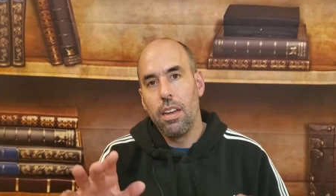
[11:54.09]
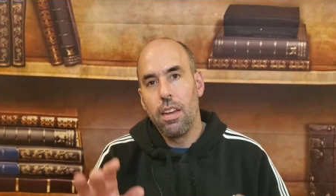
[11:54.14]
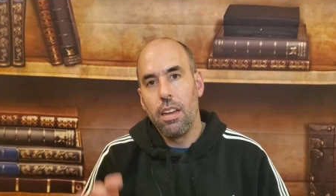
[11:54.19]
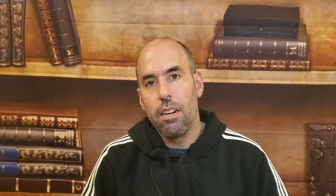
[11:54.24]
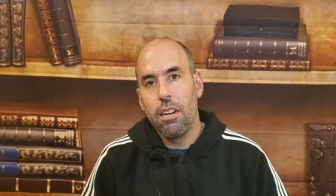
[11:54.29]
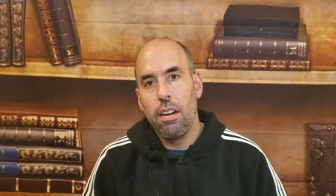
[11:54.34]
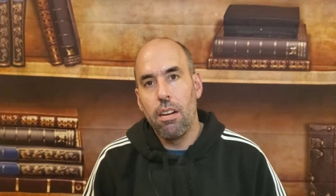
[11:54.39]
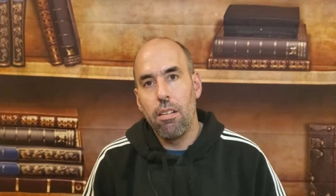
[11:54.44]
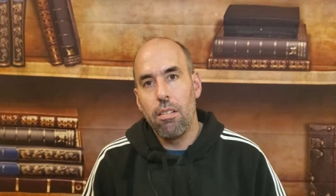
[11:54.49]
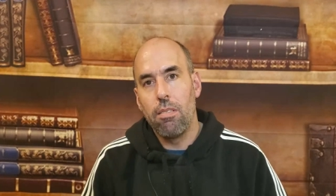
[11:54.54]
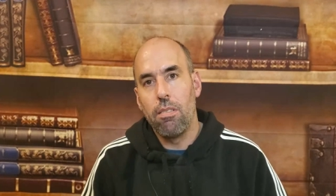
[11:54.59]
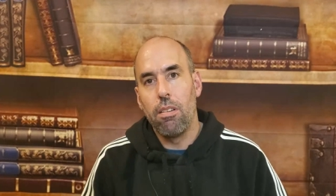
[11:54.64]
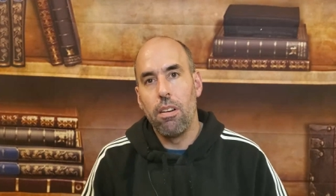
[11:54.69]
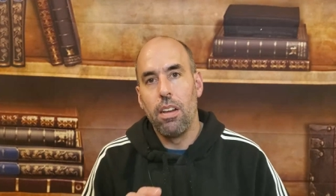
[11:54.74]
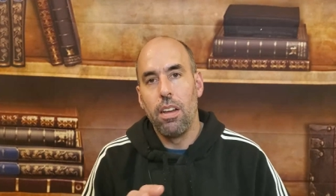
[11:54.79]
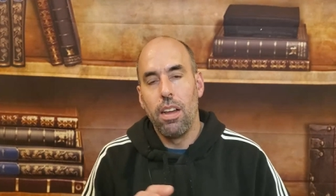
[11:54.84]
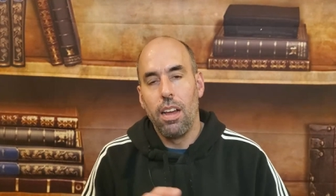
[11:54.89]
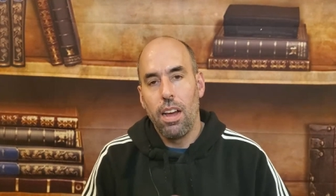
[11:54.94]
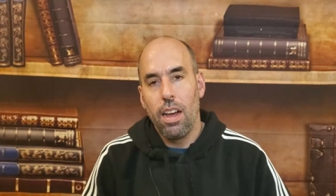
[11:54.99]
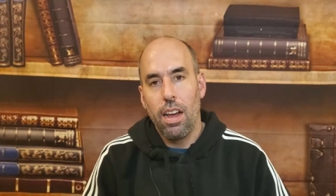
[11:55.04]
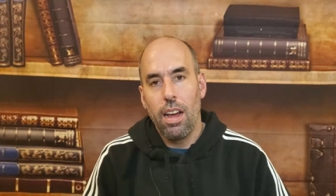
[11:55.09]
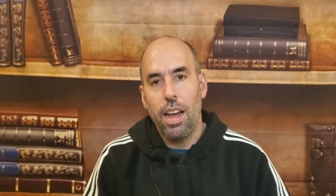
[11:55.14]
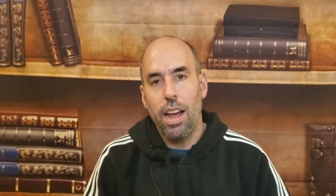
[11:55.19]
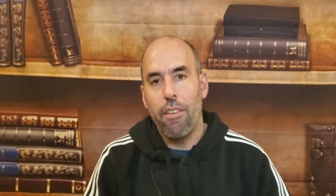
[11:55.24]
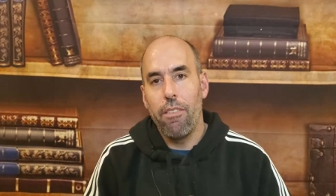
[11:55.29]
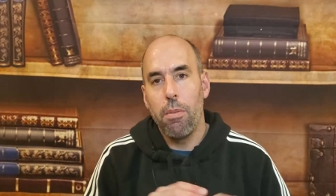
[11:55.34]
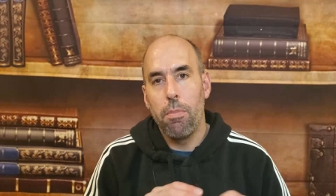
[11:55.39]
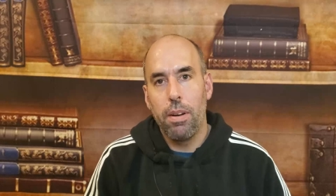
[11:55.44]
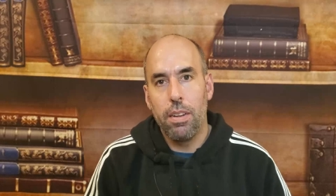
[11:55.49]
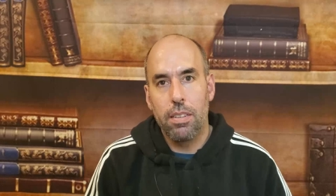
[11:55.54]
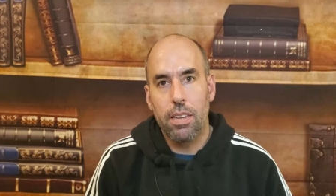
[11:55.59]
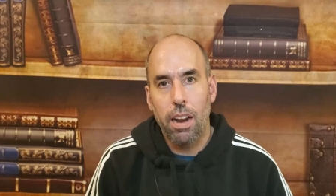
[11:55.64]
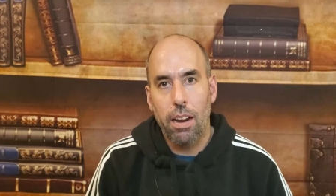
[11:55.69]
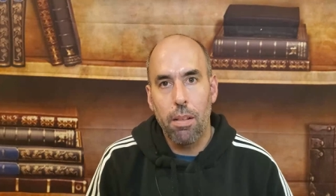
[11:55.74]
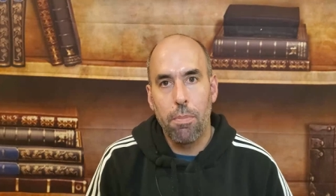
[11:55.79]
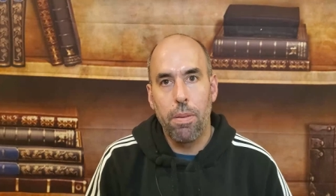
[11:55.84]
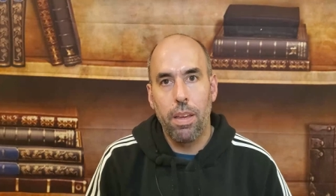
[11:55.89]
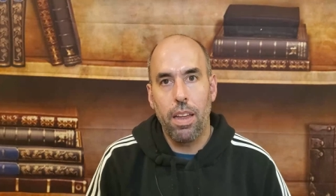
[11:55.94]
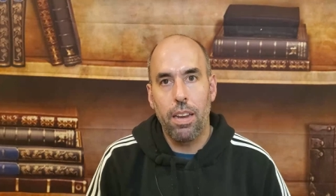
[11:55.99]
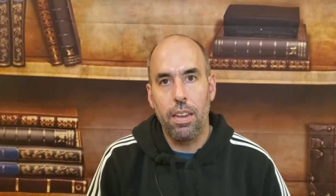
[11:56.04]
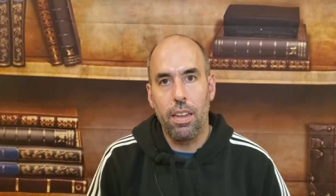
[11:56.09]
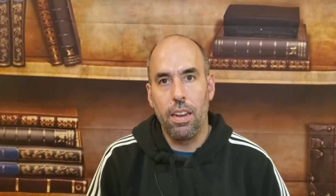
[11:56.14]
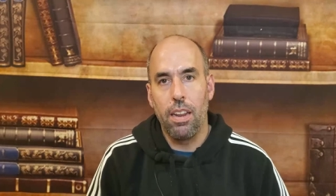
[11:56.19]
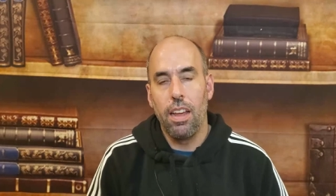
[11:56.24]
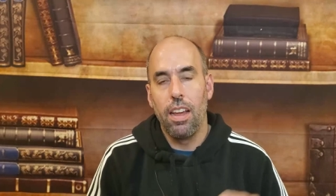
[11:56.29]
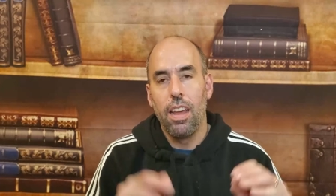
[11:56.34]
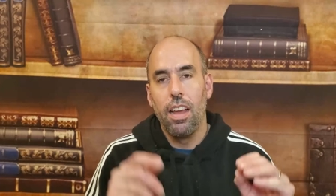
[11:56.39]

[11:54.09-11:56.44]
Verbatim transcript: No, uh, everybody's got an opinion.